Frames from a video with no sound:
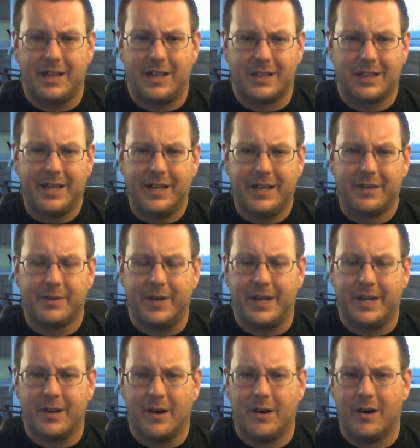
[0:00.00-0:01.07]
lingering,
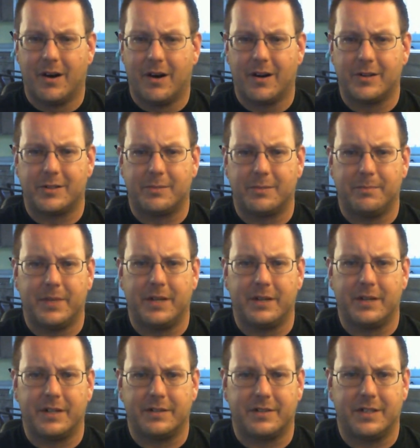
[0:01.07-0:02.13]
harsh
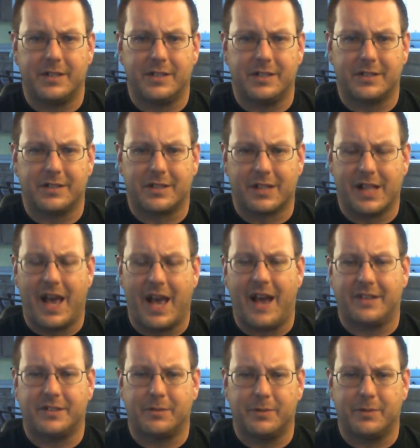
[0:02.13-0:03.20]
bitterness that just
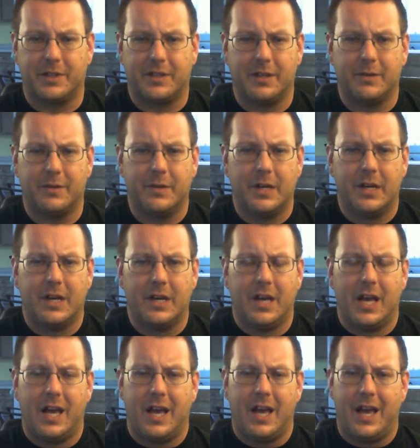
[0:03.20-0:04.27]
lasts with you.
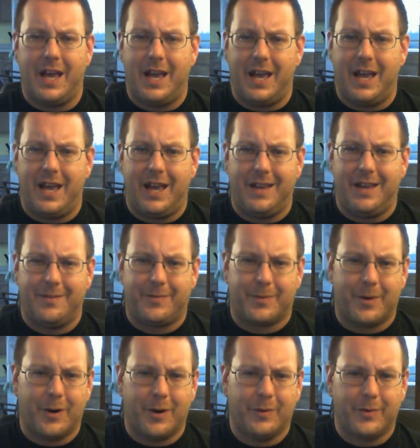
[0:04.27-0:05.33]

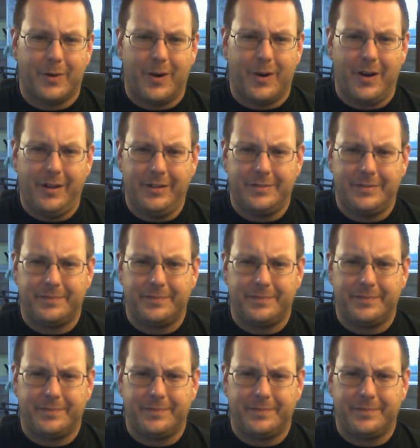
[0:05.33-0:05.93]
For overall,